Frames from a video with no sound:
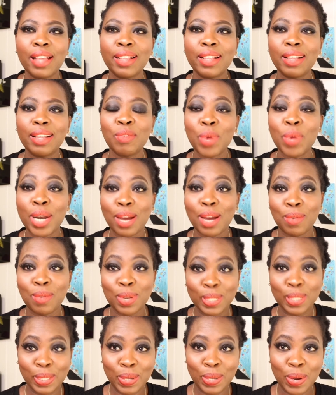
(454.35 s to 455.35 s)
When I
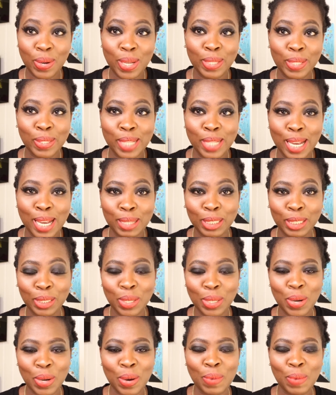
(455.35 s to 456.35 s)
was going to that
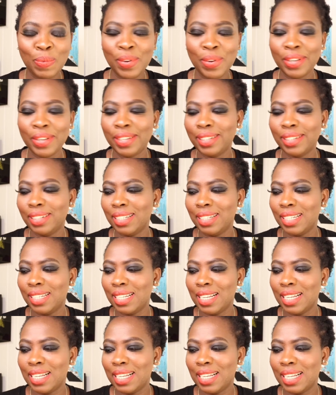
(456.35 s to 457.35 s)
shop,
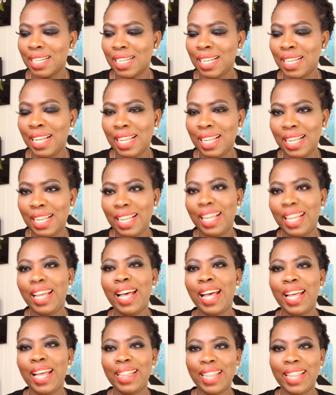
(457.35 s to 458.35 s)

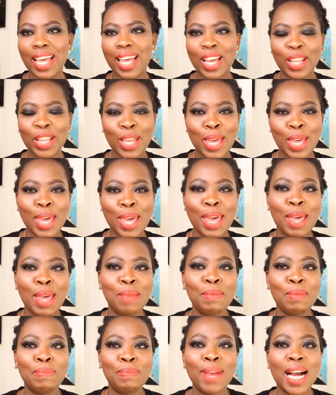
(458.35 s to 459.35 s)
I take
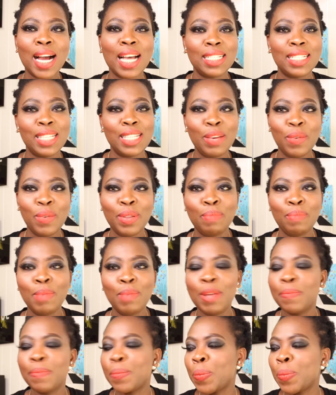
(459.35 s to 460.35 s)
the magazine with
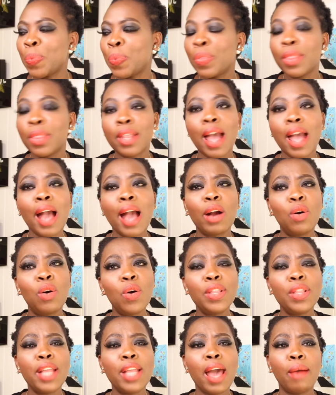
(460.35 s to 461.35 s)
me. I
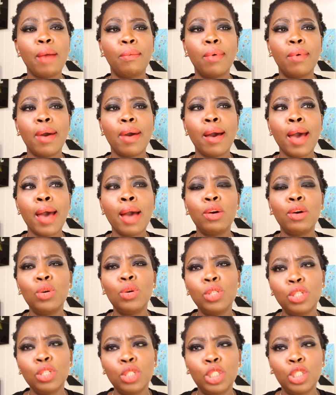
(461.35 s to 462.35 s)
went
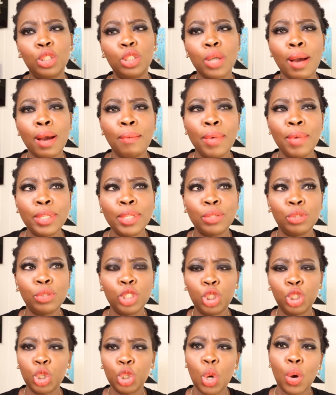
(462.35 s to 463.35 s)
to
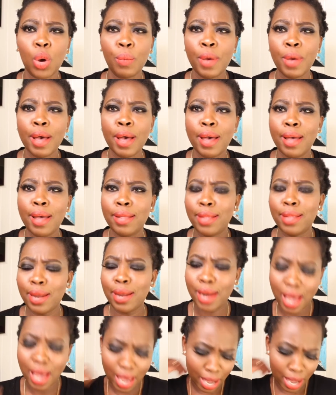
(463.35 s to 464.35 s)
the shop.
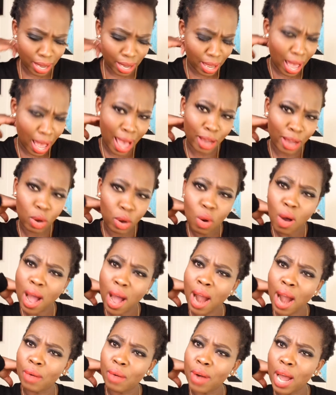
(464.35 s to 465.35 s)
Then I go
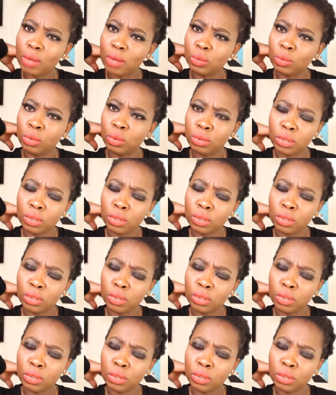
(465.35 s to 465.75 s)
around.